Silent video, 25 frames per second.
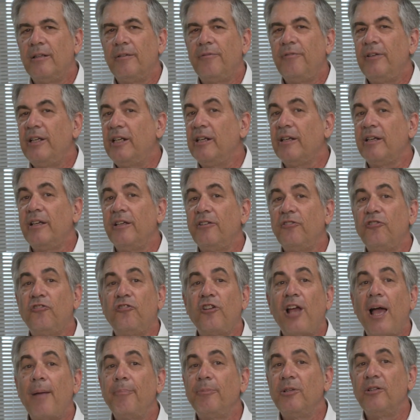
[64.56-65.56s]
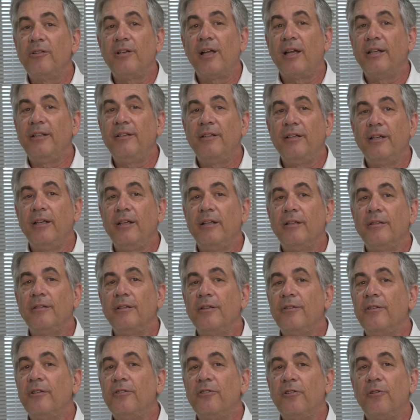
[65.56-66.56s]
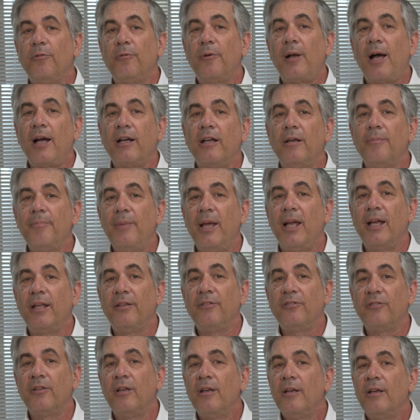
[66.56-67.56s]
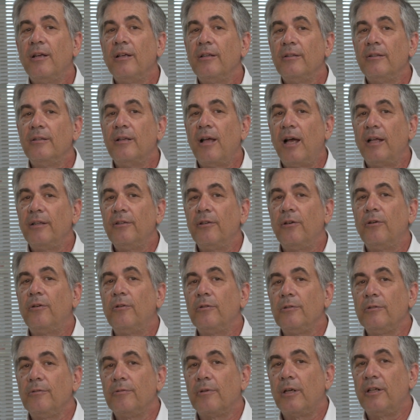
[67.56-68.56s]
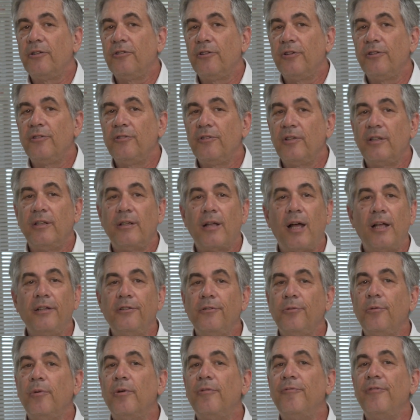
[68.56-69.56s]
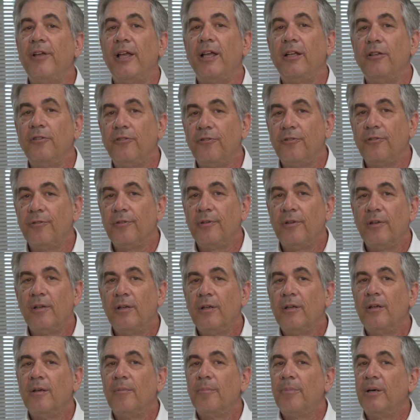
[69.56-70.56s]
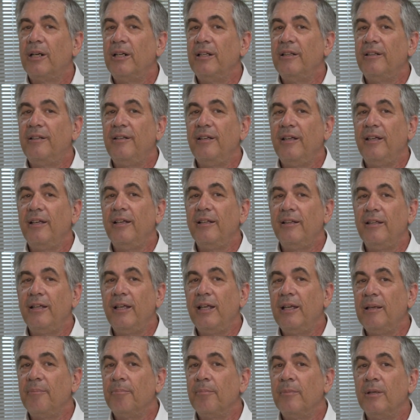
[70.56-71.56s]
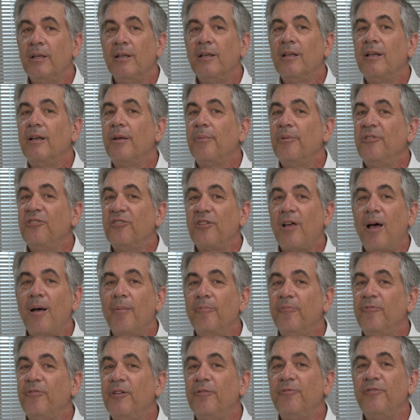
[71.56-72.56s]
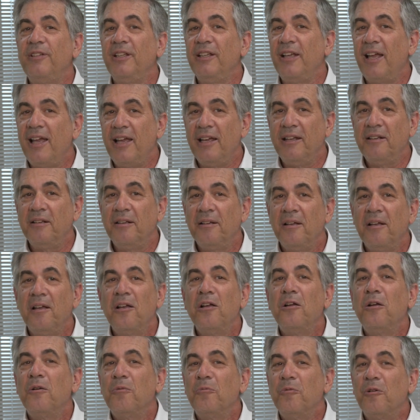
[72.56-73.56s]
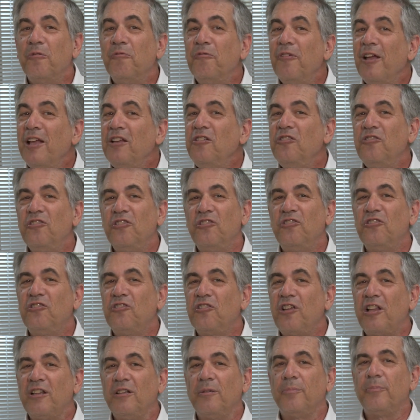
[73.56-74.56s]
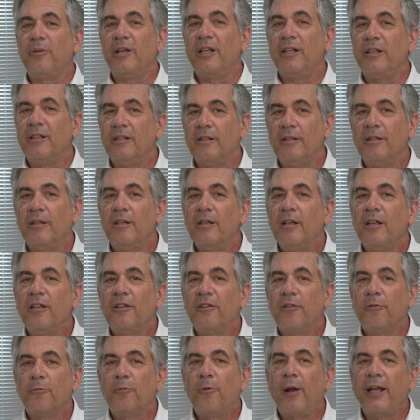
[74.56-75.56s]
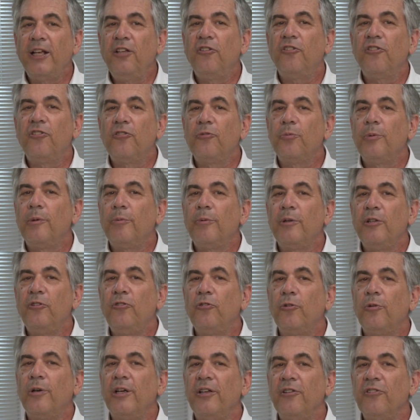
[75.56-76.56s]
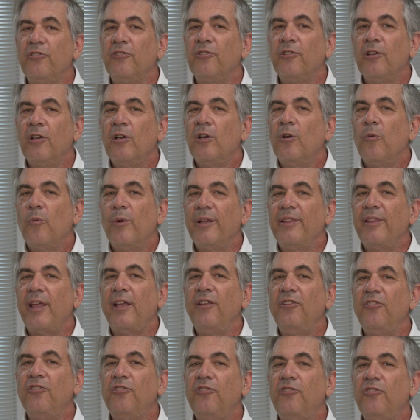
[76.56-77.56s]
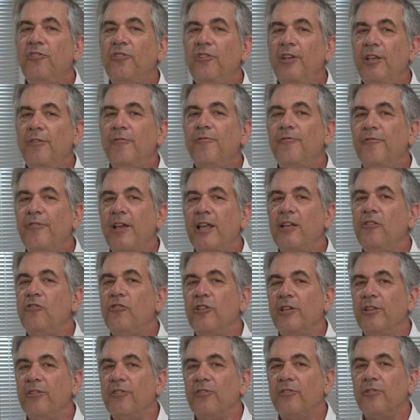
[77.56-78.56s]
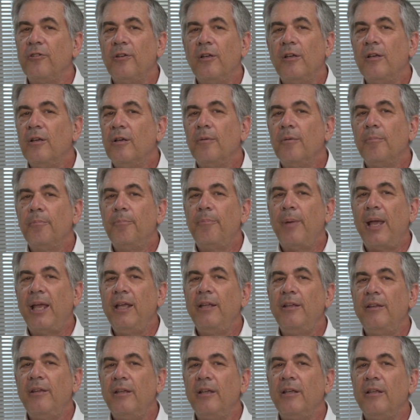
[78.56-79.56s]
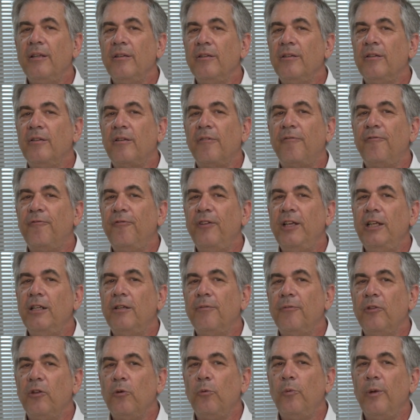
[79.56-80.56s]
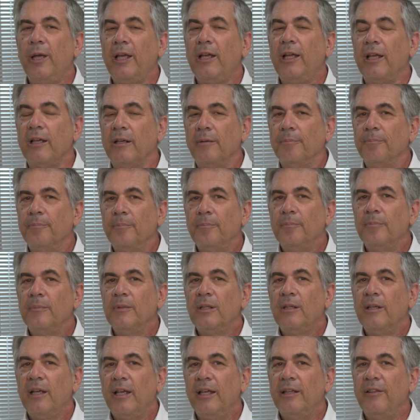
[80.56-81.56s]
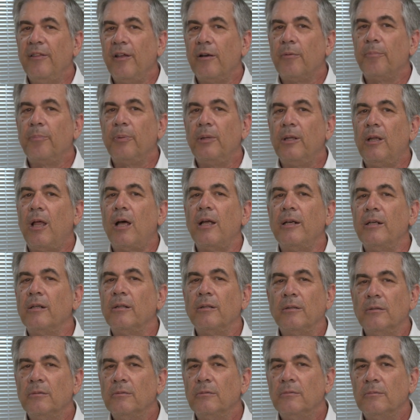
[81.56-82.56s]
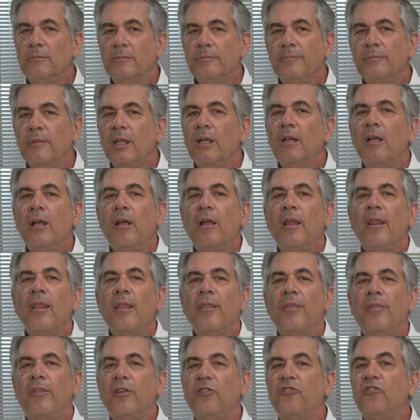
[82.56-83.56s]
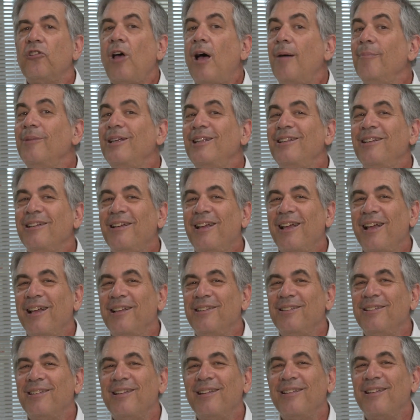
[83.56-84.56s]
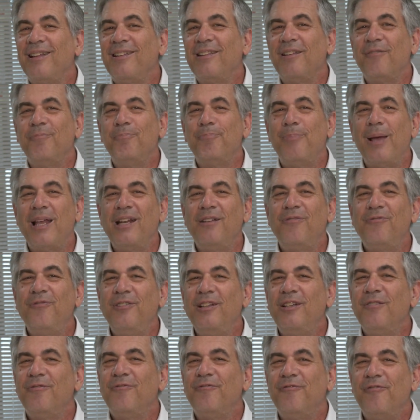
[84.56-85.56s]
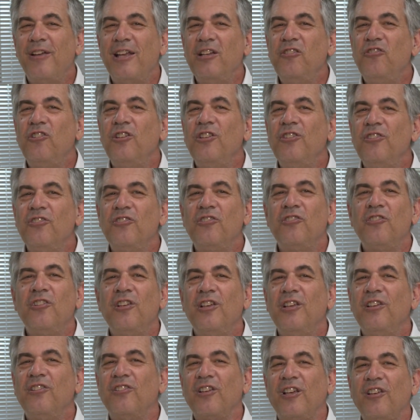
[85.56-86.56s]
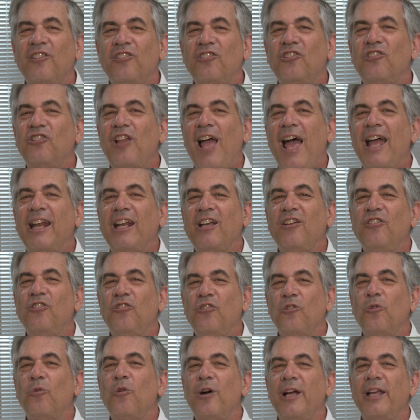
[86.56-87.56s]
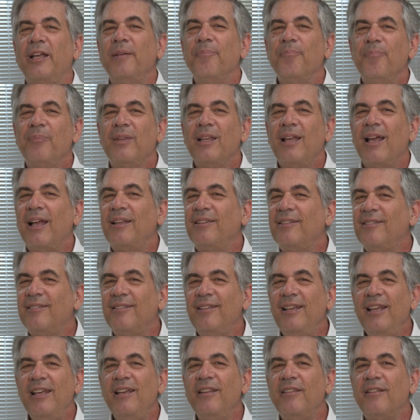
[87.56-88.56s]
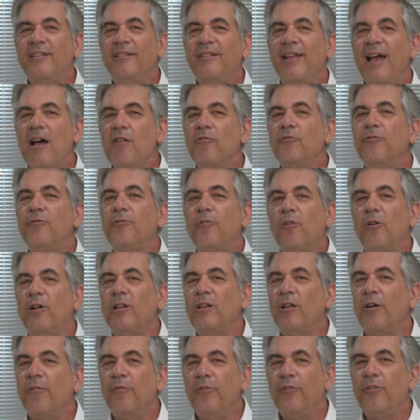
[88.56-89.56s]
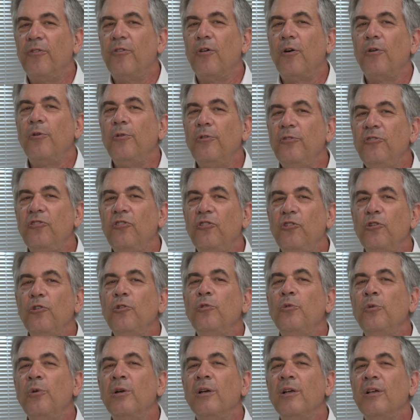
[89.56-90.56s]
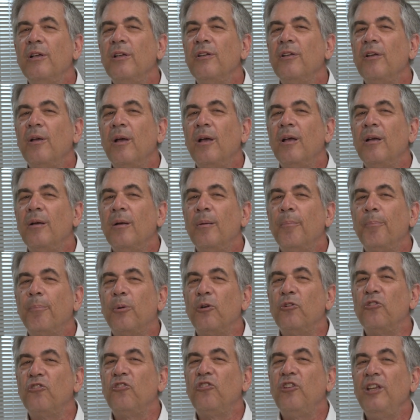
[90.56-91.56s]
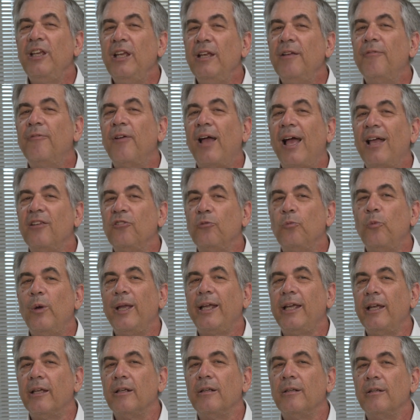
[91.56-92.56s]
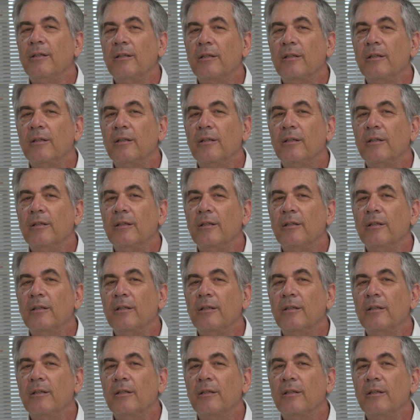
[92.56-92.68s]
Leviticus chapter 19, the Torah commands not to hold grudges and not to avenge. But in Tehillim, Psalm 58, revenge is celebrated. The righteous will rejoice when they see vengeance bathing the feet of the wicked in their blood. The psalm indicates that the benefit of vengeance is ecstatic joy at seeing the downfall of those you perceive as wicked.